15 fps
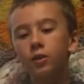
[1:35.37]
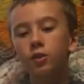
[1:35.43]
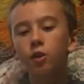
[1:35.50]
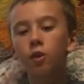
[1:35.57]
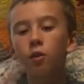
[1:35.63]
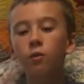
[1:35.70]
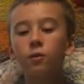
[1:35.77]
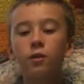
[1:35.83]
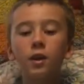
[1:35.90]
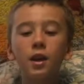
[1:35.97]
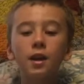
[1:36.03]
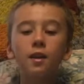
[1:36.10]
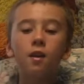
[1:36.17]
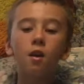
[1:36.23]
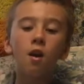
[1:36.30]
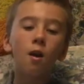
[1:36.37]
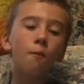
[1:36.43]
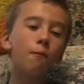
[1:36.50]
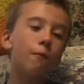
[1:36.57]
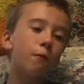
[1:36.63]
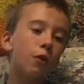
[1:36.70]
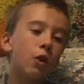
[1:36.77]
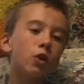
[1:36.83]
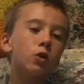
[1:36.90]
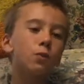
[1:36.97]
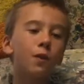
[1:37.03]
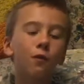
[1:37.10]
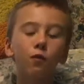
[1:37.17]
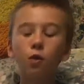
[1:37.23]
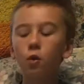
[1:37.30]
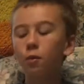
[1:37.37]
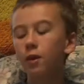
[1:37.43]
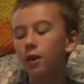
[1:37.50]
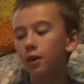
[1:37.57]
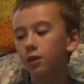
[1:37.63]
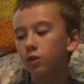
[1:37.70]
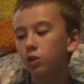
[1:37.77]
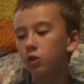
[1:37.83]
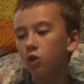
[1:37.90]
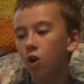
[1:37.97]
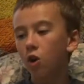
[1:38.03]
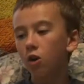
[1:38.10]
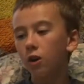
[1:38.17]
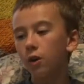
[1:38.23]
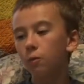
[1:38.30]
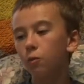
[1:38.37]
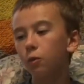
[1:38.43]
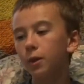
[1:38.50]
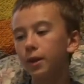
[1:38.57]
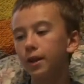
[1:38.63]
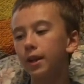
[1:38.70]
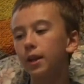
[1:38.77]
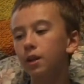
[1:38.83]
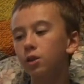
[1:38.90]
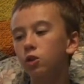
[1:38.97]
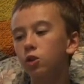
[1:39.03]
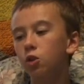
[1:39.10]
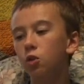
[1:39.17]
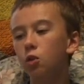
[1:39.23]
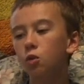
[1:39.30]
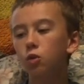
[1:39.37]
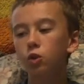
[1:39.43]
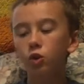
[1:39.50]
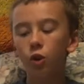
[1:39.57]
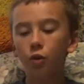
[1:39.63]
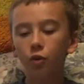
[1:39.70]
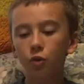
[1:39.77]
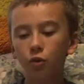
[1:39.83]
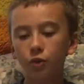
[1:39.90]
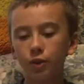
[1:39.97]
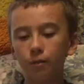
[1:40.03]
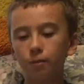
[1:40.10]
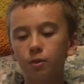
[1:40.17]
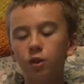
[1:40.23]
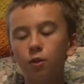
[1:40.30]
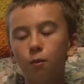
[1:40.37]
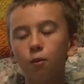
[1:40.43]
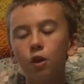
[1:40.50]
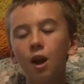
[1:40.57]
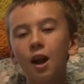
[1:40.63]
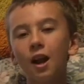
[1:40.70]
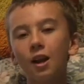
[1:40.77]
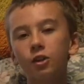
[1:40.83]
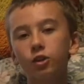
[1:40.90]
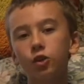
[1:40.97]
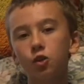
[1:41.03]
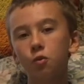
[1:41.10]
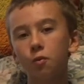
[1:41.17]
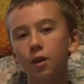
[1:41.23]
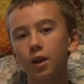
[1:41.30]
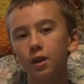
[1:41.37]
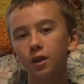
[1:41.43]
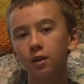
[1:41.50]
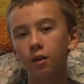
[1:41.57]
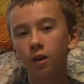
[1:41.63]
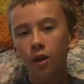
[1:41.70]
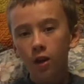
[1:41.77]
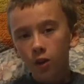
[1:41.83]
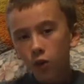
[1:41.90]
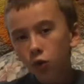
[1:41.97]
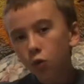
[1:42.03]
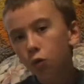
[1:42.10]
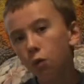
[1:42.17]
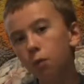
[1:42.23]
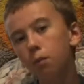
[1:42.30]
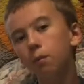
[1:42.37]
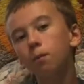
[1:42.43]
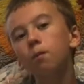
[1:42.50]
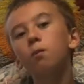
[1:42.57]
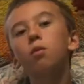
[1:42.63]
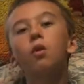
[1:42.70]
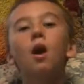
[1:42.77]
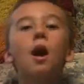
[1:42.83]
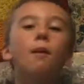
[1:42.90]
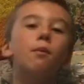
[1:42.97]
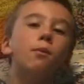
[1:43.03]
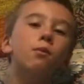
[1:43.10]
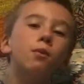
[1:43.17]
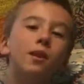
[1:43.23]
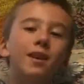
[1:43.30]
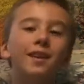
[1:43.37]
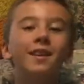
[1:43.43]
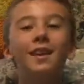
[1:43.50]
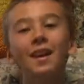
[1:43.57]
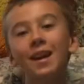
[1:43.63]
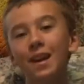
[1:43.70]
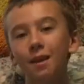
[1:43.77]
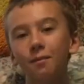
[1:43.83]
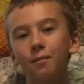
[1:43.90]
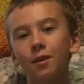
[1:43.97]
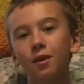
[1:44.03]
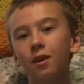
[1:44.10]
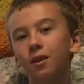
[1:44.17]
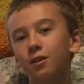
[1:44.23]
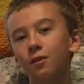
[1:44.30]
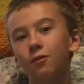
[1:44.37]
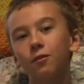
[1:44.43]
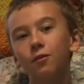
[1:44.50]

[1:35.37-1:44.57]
so first, before we get started, we need to show you some supplies you will probably need, because